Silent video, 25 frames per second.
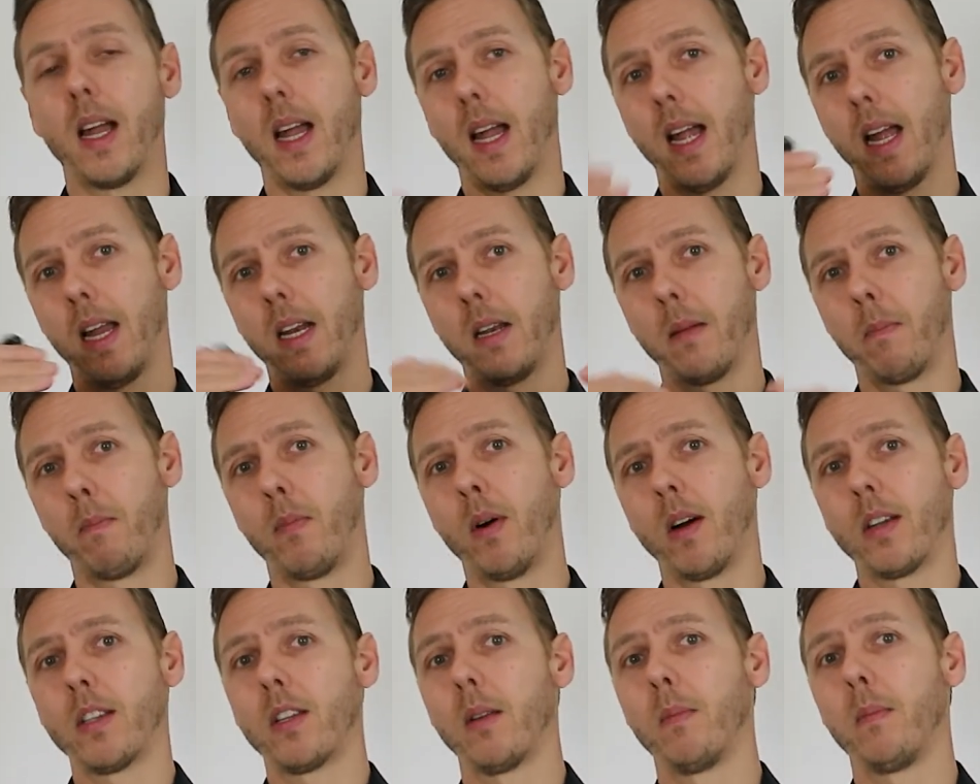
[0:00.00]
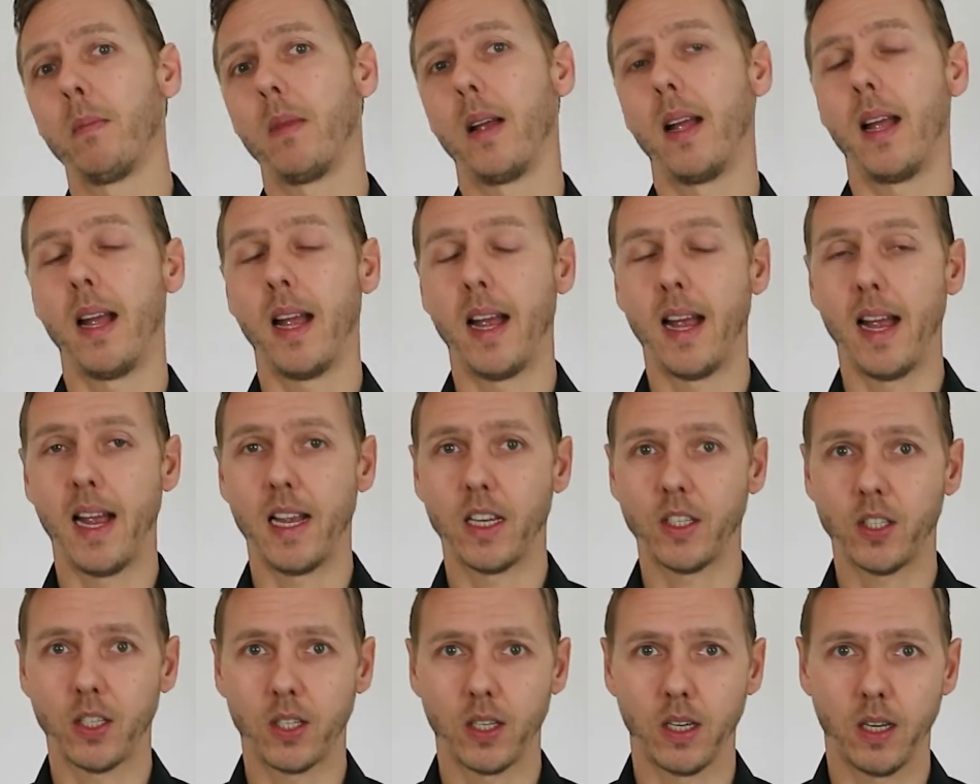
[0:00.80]
and the bottom
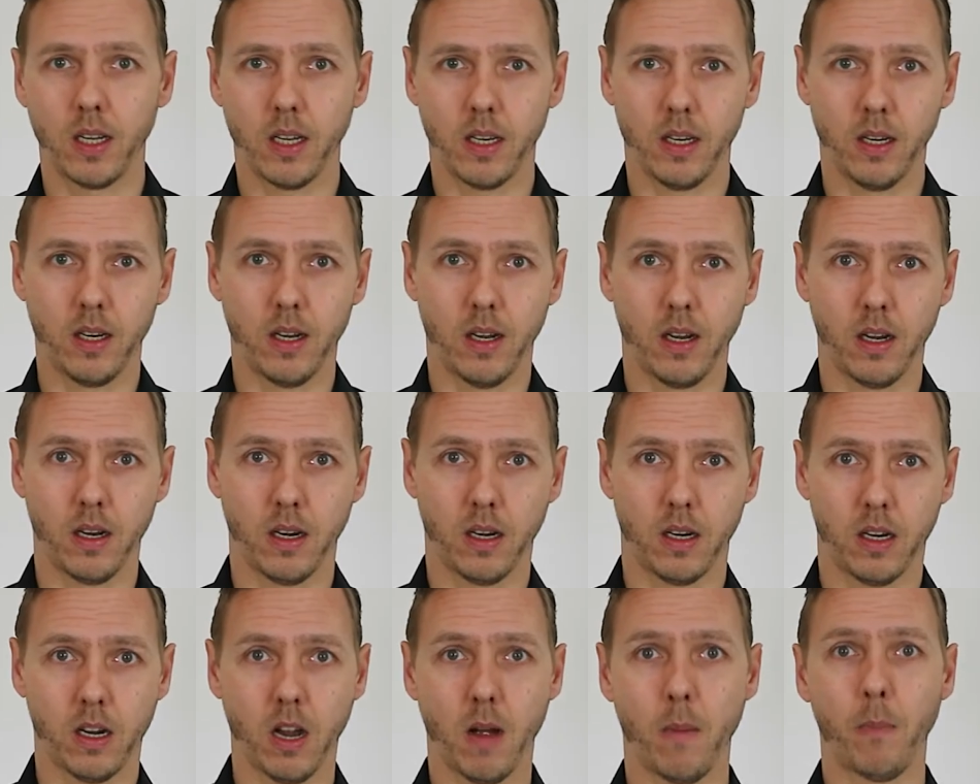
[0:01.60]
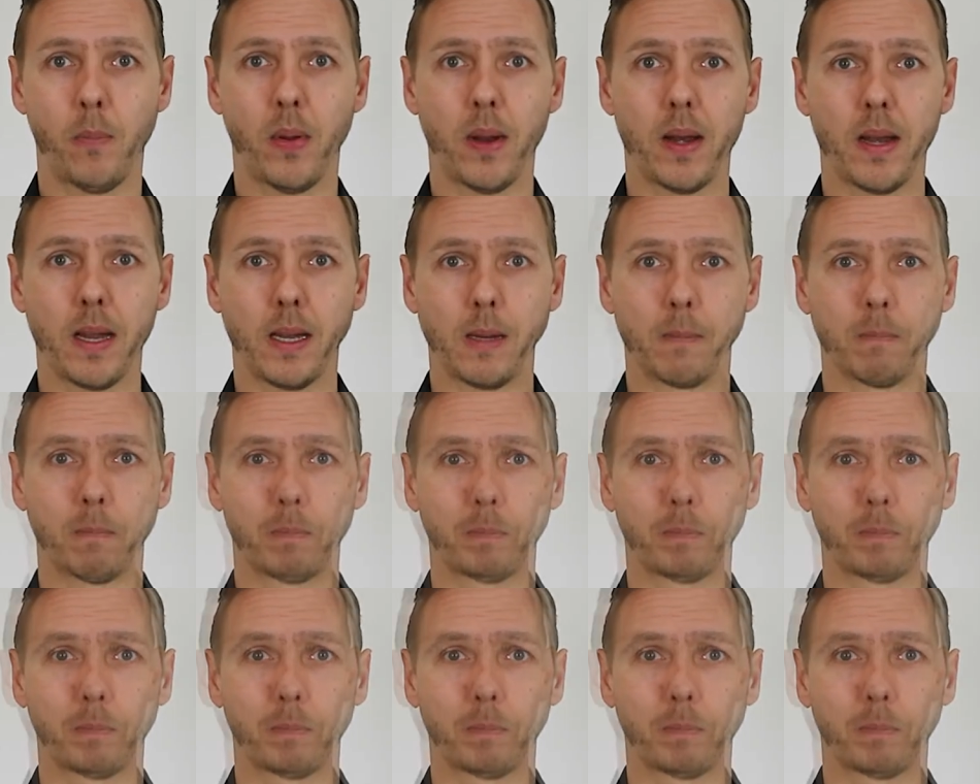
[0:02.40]
has the company.